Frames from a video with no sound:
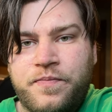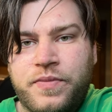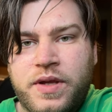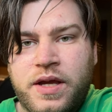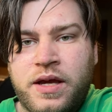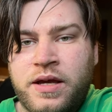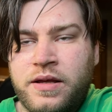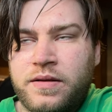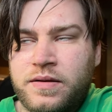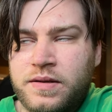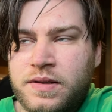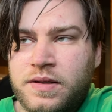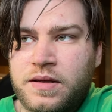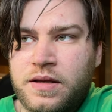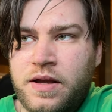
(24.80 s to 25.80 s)
I,
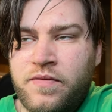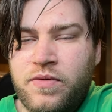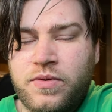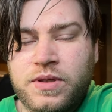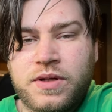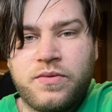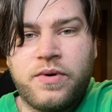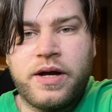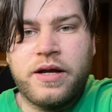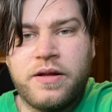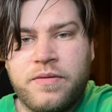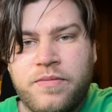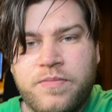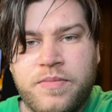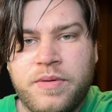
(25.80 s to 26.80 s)
every once in a
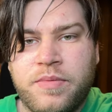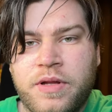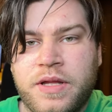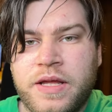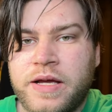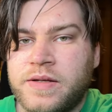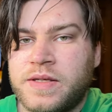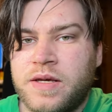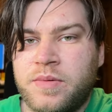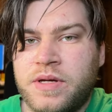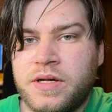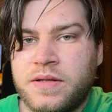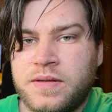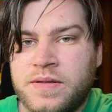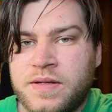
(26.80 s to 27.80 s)
while, people in the house give
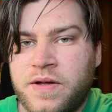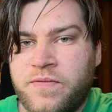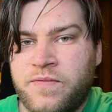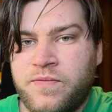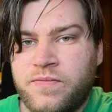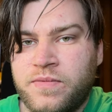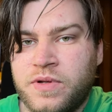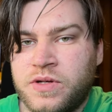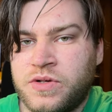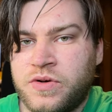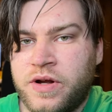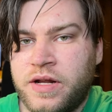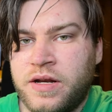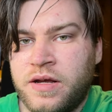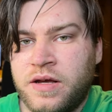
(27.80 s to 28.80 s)
me stuff to
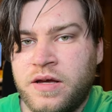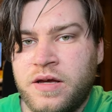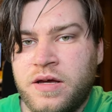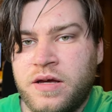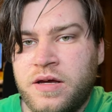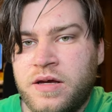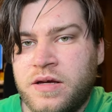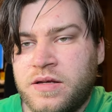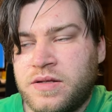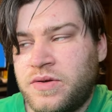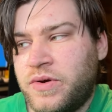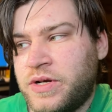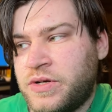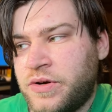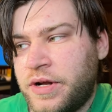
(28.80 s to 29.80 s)
shred, so
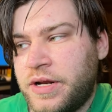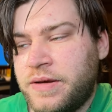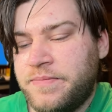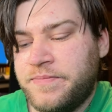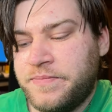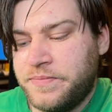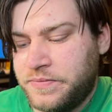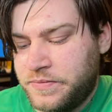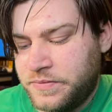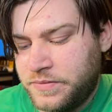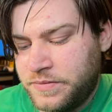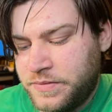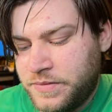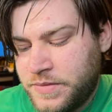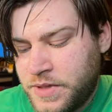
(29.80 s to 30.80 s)
I shred it.
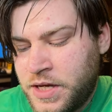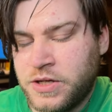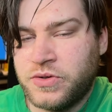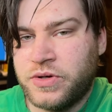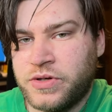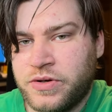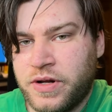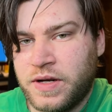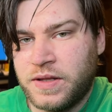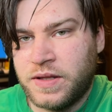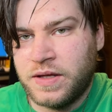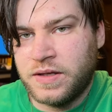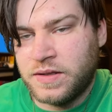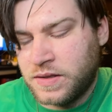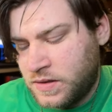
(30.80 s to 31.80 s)
I enjoy shredding
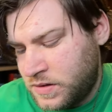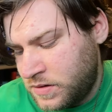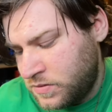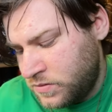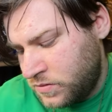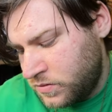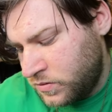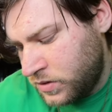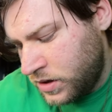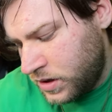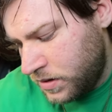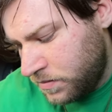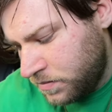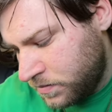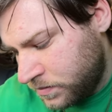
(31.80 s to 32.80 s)
things. What
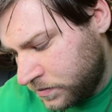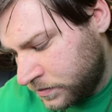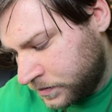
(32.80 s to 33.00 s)
um?